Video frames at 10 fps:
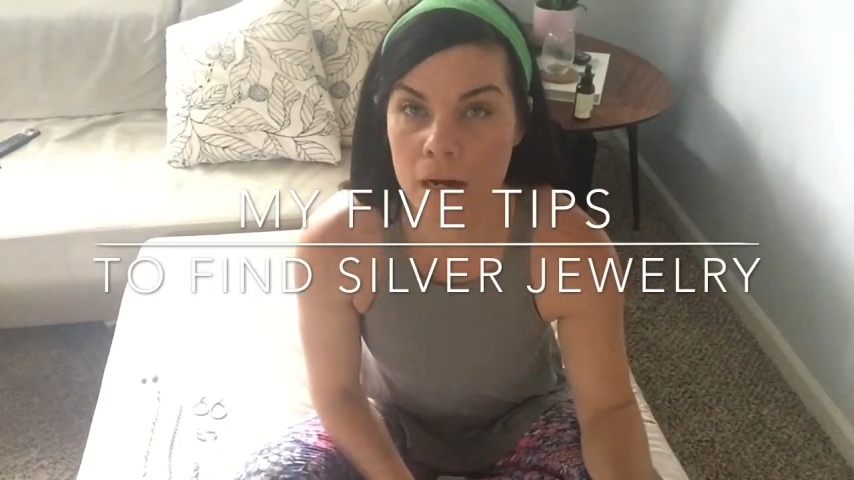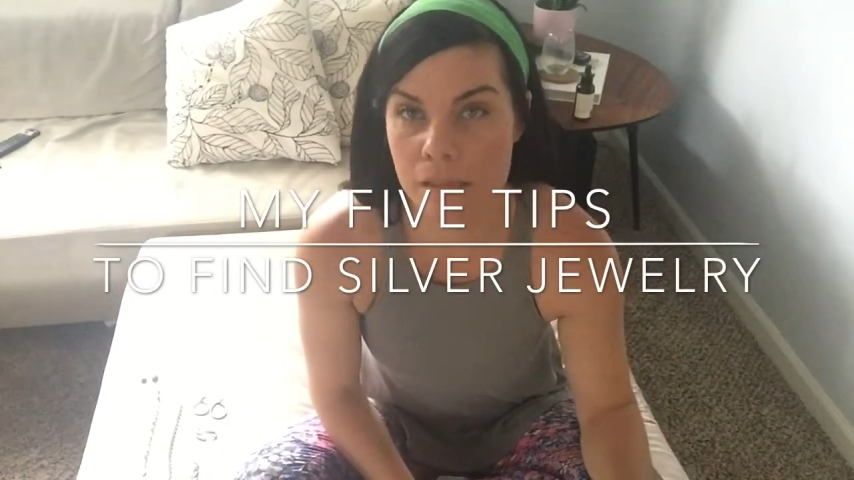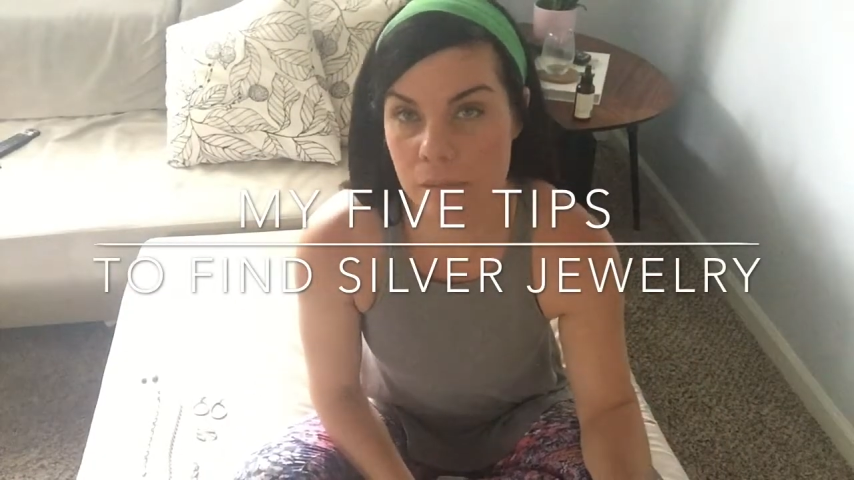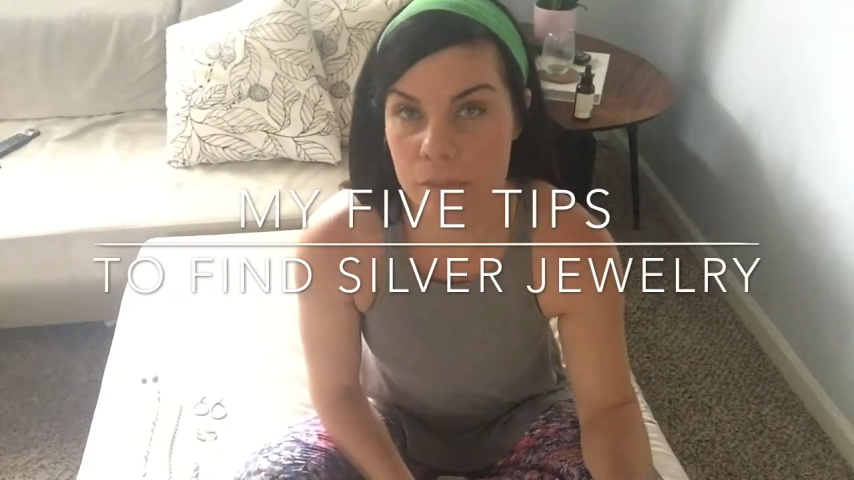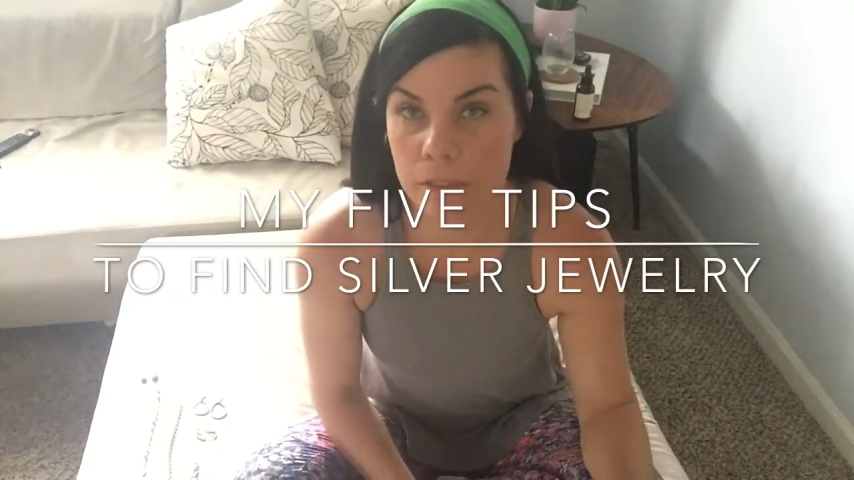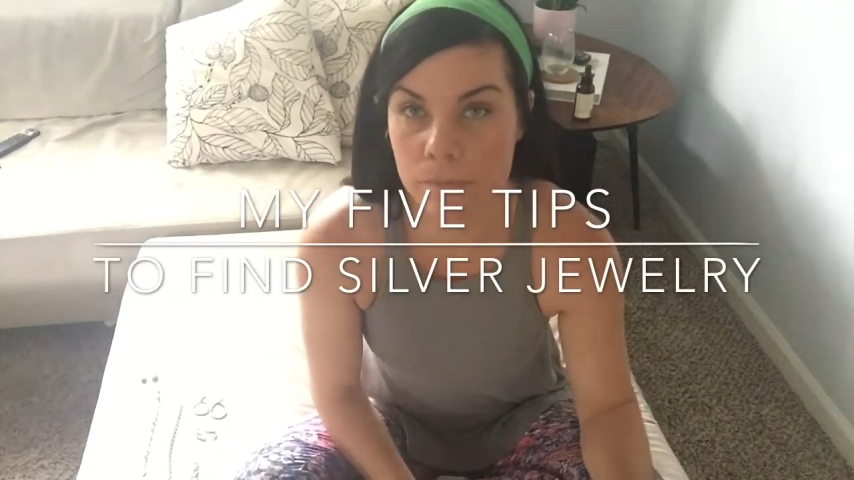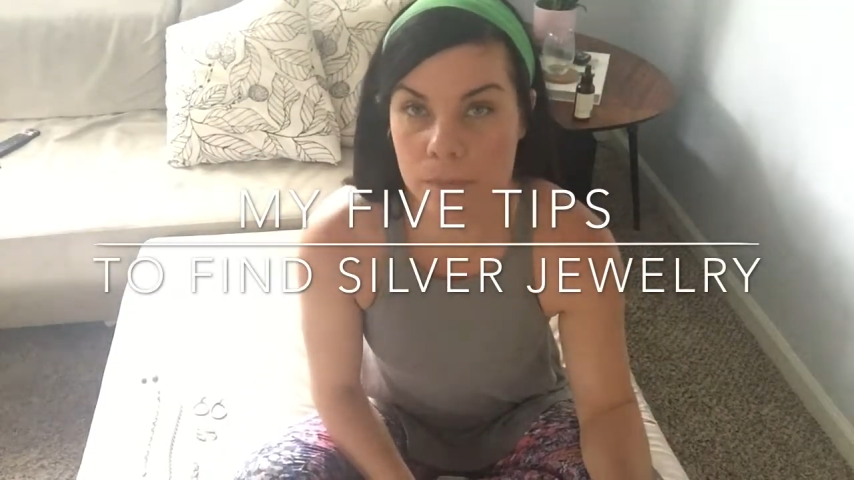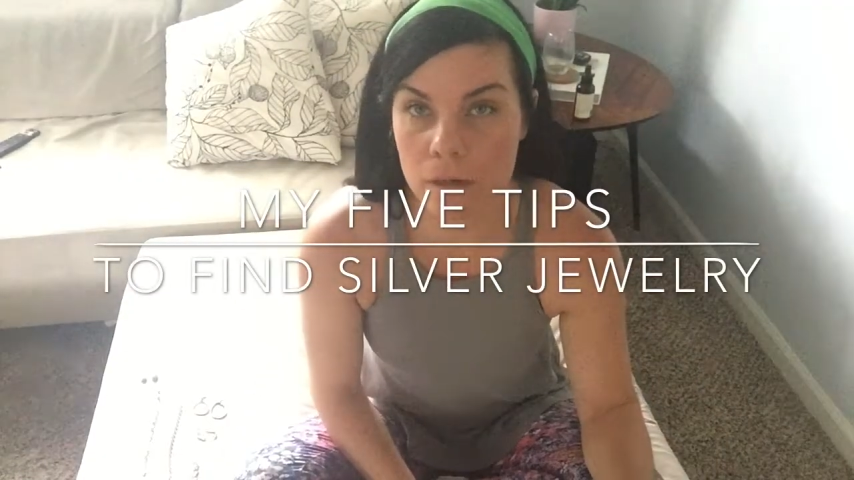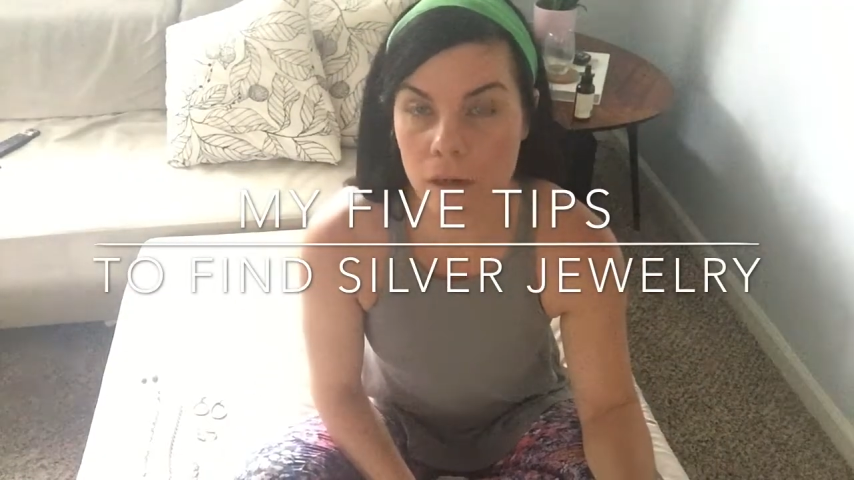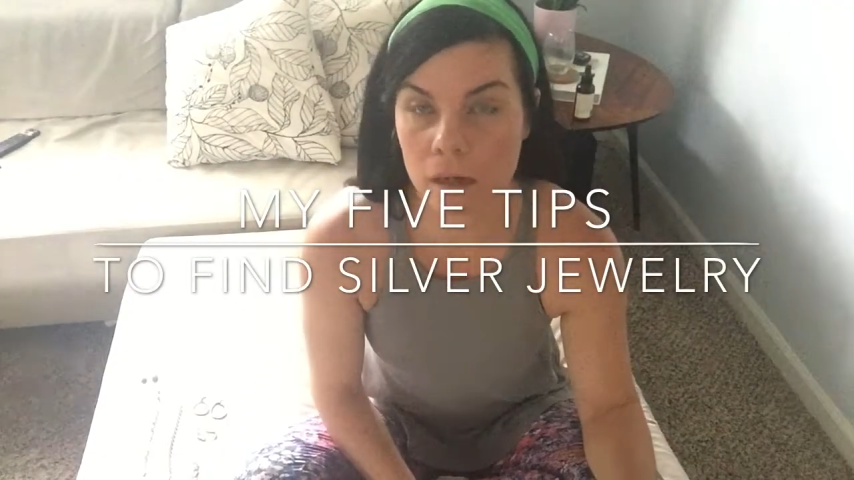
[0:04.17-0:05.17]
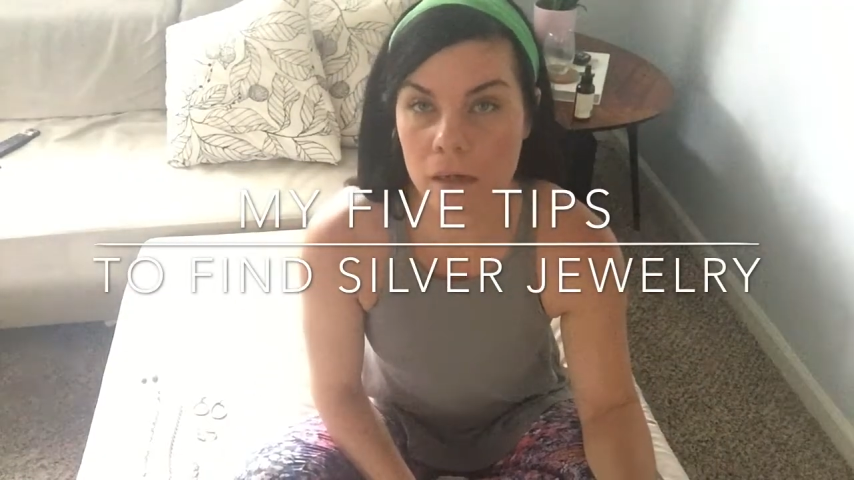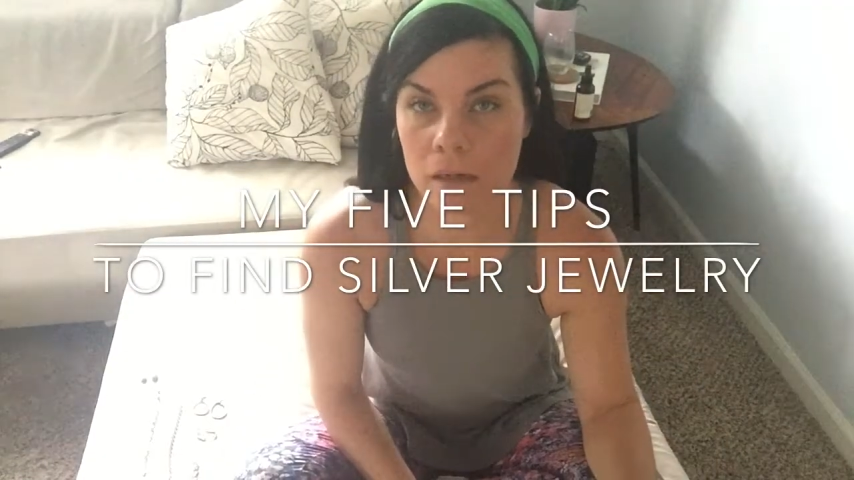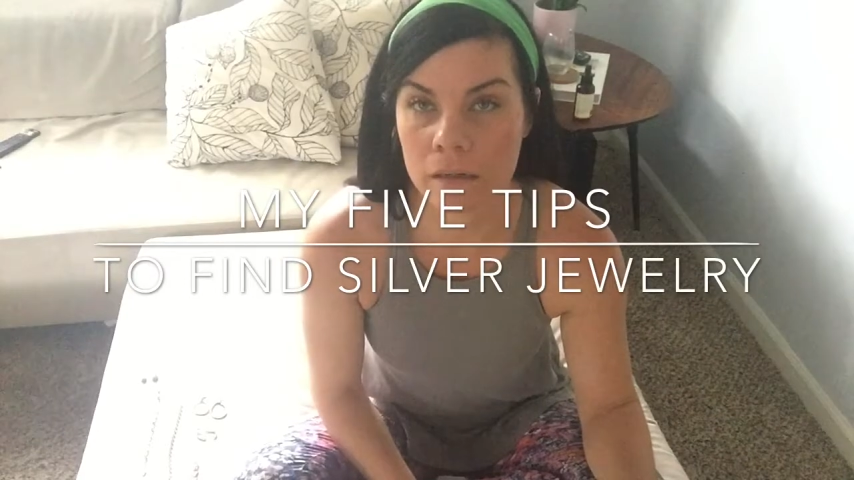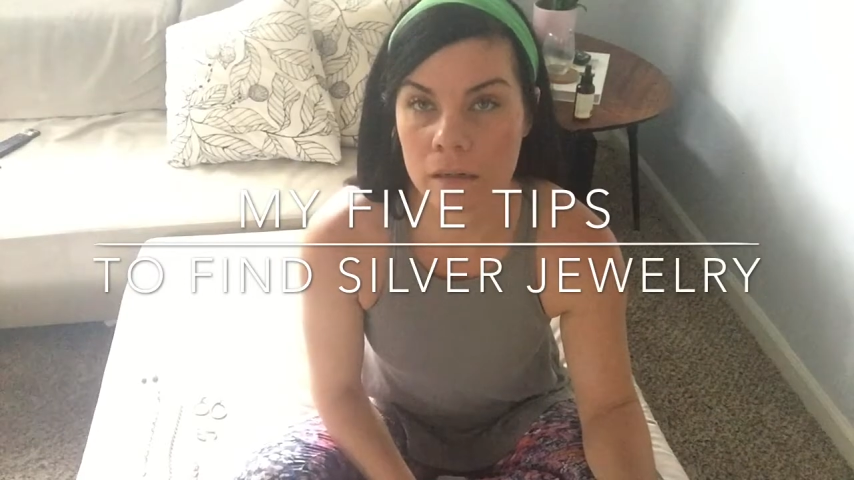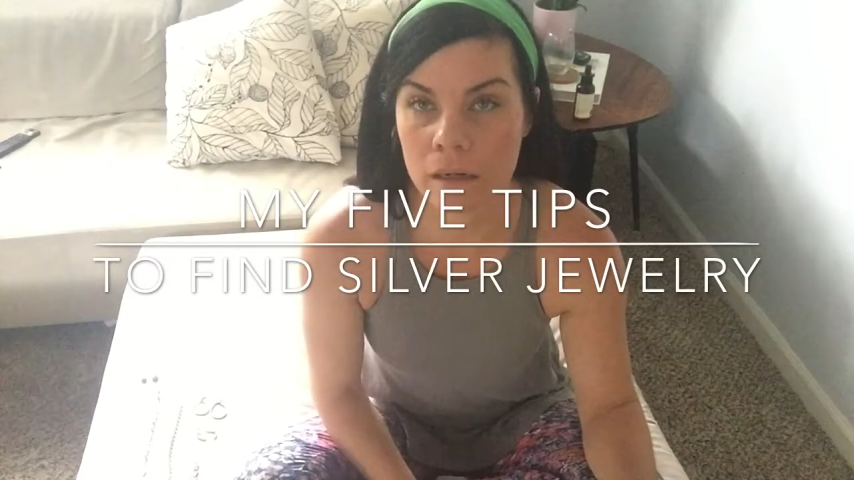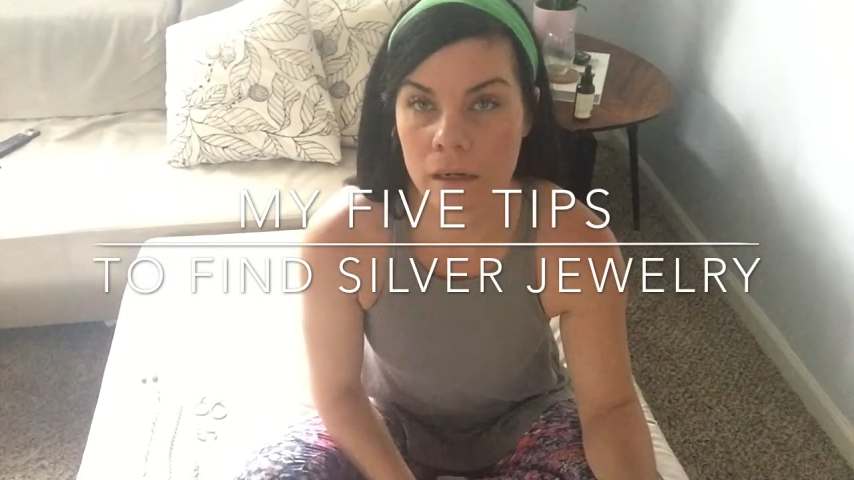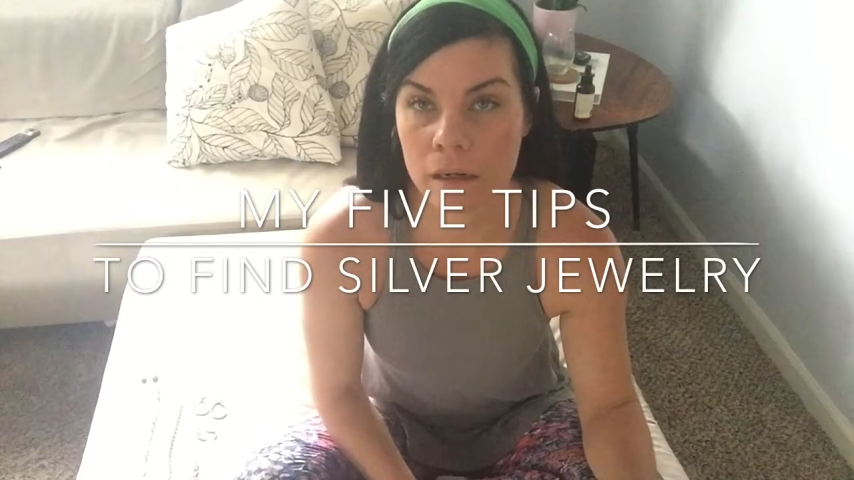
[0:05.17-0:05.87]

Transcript: some tips on